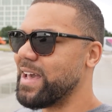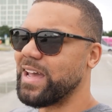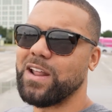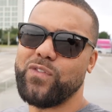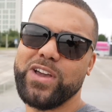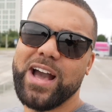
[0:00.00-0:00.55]
And
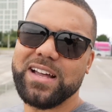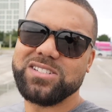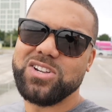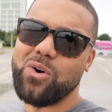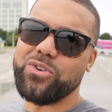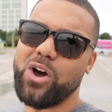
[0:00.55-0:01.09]
if you guys
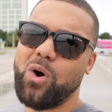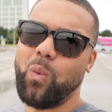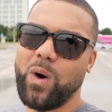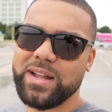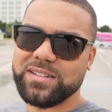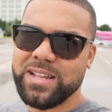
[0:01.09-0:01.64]
don't know
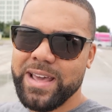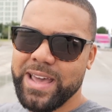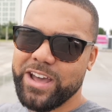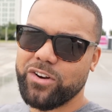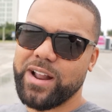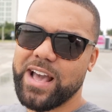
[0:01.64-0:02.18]
what
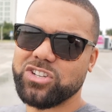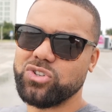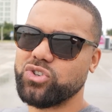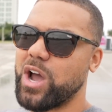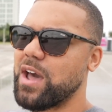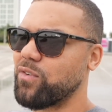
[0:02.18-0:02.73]
International
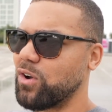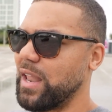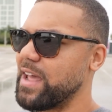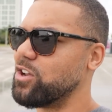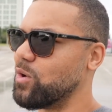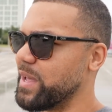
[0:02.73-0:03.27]
Drive
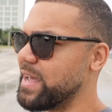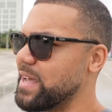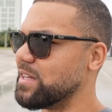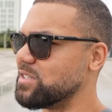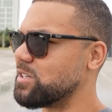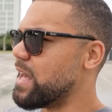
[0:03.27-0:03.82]
Orlando is,